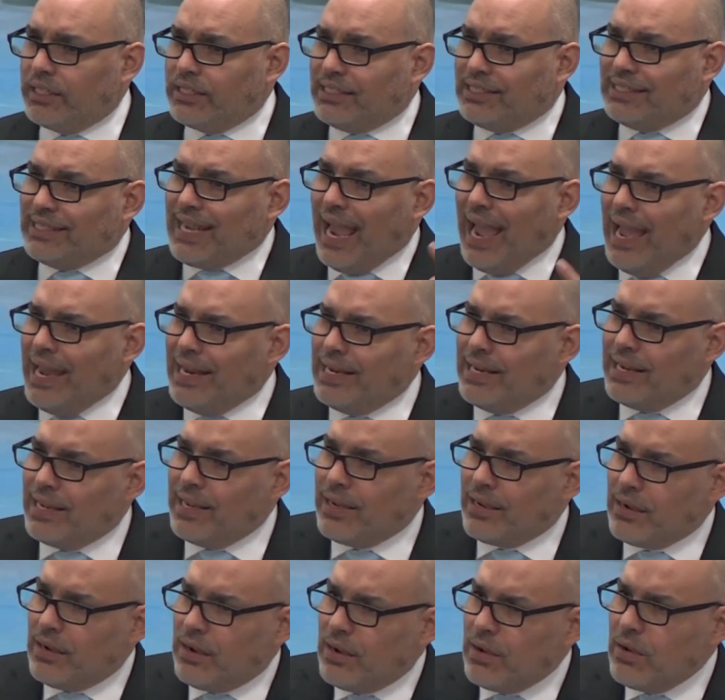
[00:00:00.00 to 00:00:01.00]
are
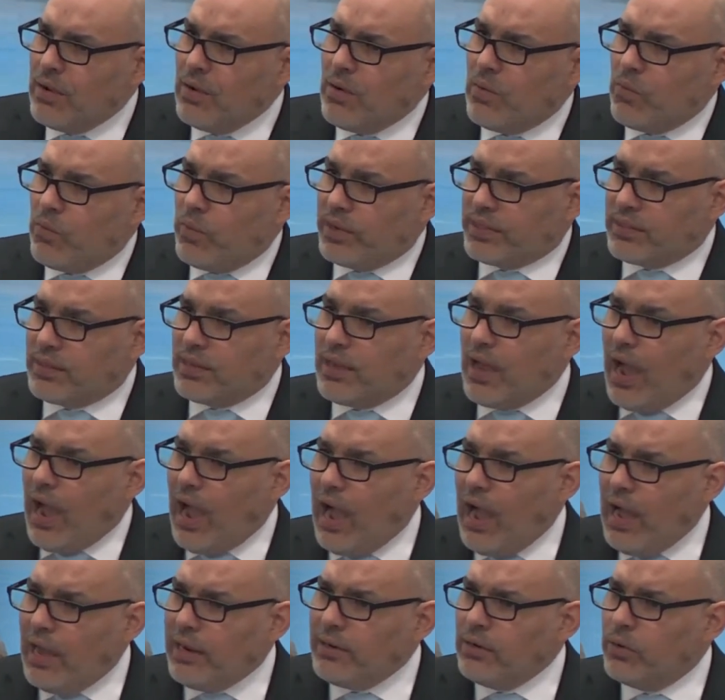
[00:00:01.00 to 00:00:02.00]
standing with
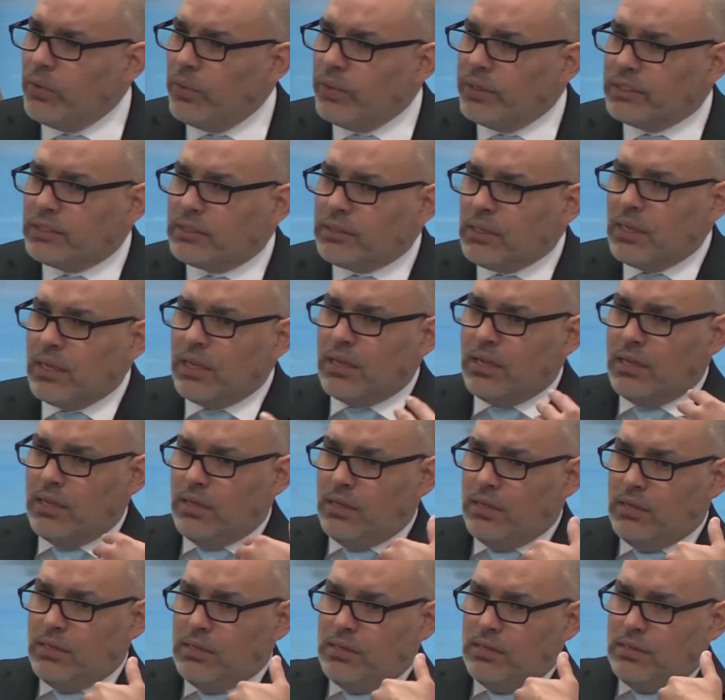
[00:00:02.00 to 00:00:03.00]
God who has
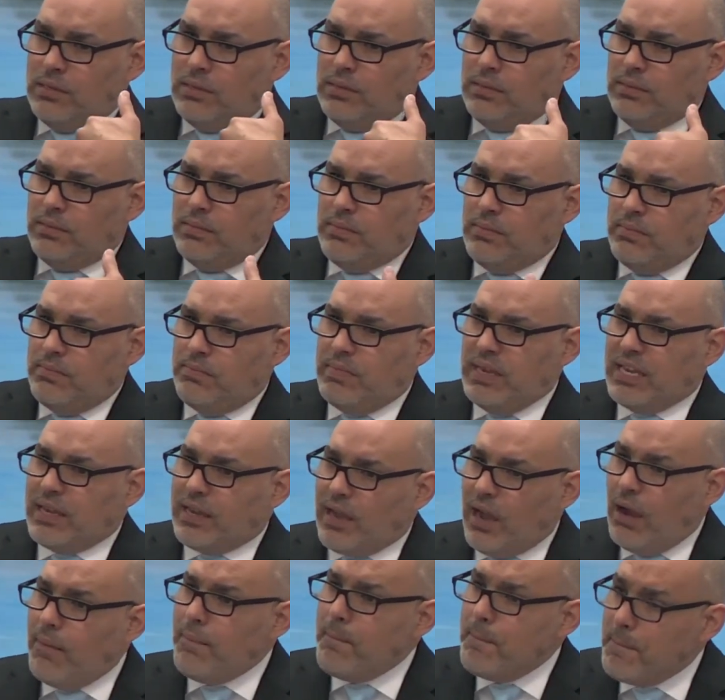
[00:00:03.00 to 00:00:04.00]

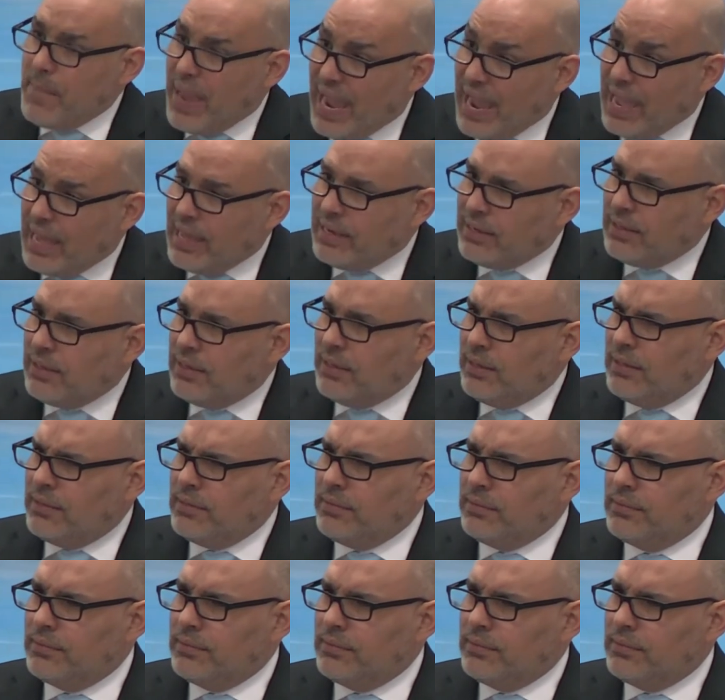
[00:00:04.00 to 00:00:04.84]
become man,